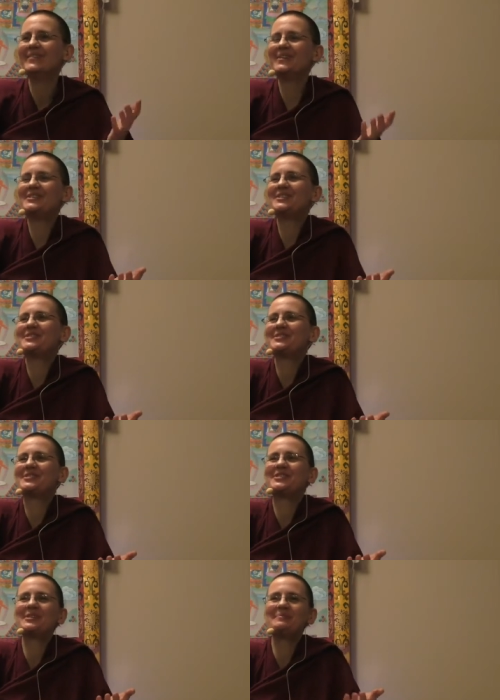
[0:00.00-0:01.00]
what do you do
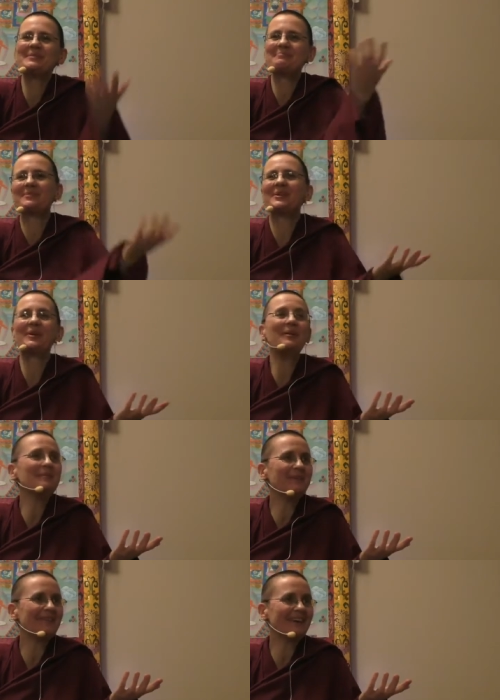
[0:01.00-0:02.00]
as human? Be
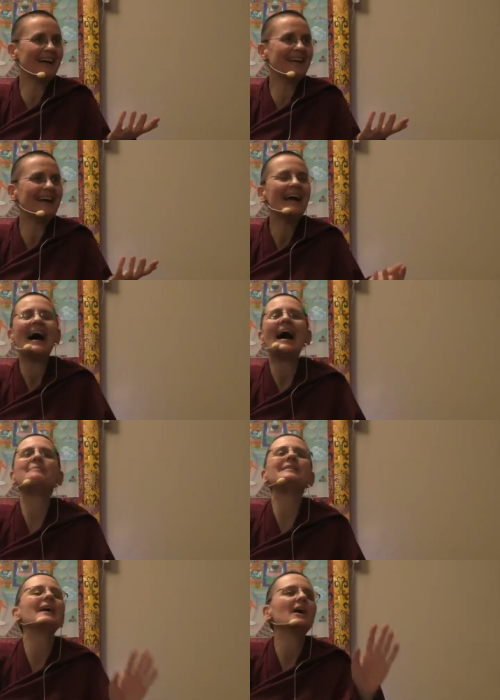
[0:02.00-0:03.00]
human, right? I
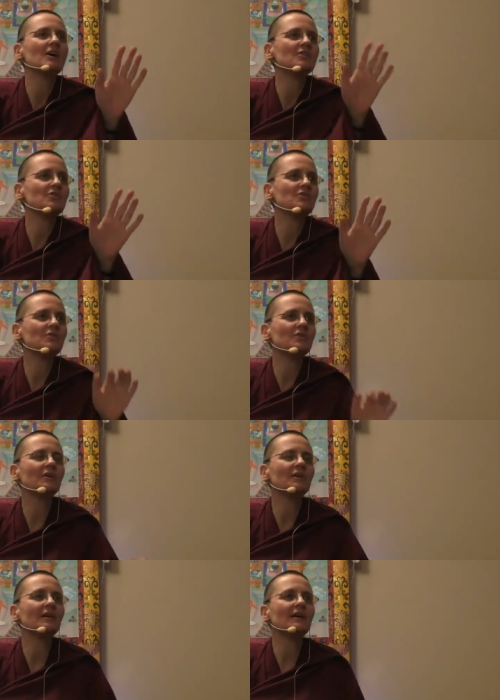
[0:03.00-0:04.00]
mean, mind is not
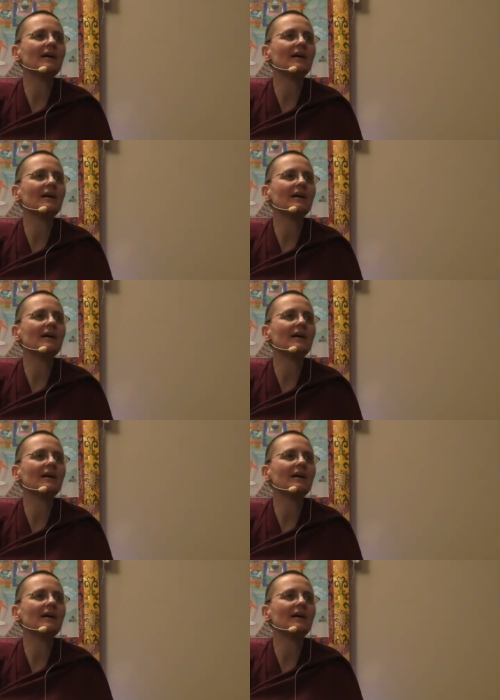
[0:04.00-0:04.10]
solid.